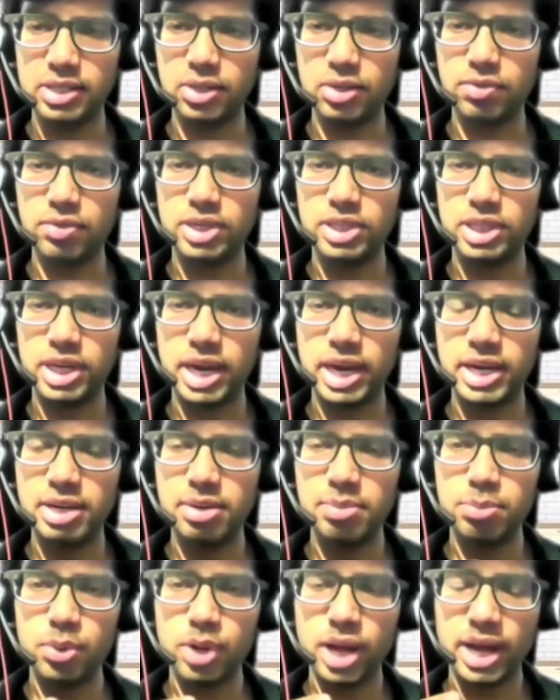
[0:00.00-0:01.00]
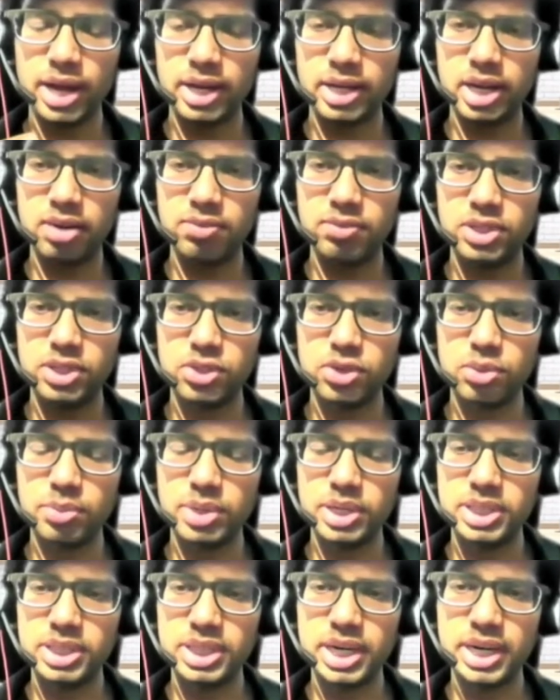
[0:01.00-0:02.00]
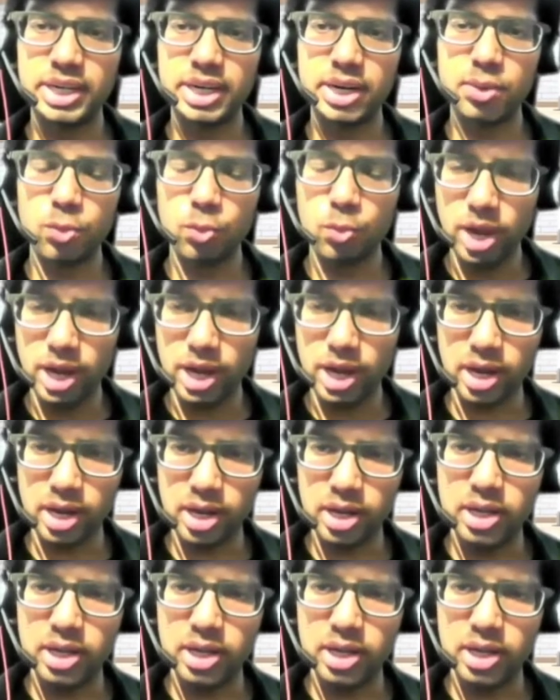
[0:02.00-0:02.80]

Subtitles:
or which any paragraph which could be stated well.